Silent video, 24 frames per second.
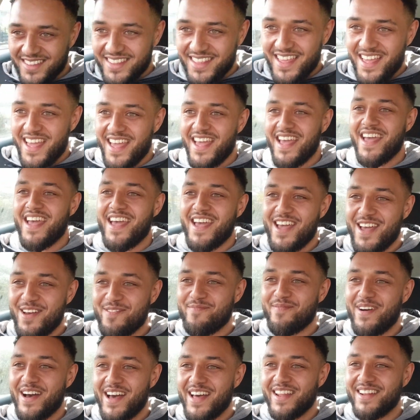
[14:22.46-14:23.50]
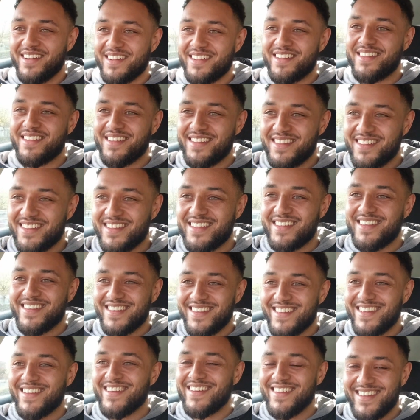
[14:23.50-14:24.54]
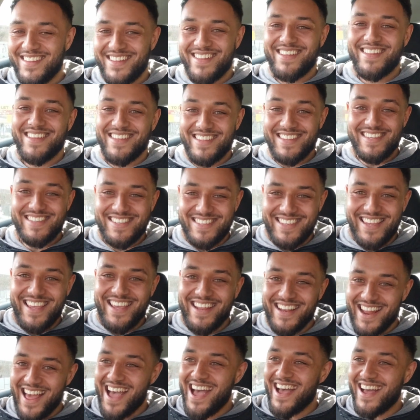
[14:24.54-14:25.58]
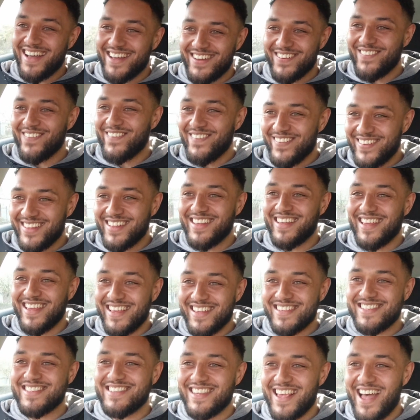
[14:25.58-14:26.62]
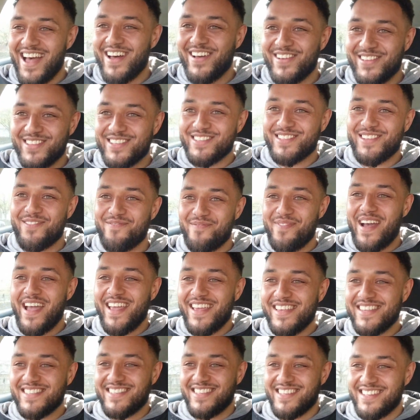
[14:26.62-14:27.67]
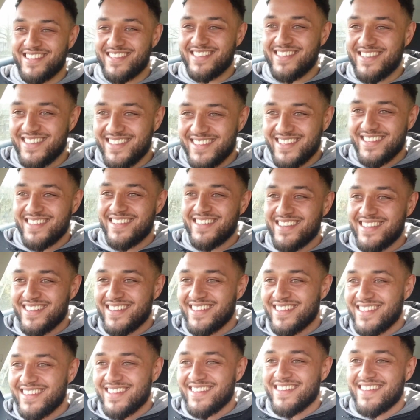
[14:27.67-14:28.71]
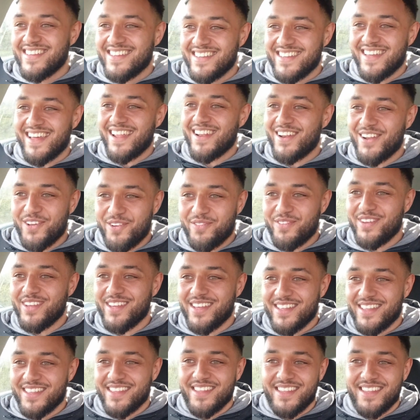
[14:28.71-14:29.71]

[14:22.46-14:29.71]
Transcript: Yeah, man. You see that? It sounds amazing. I love it.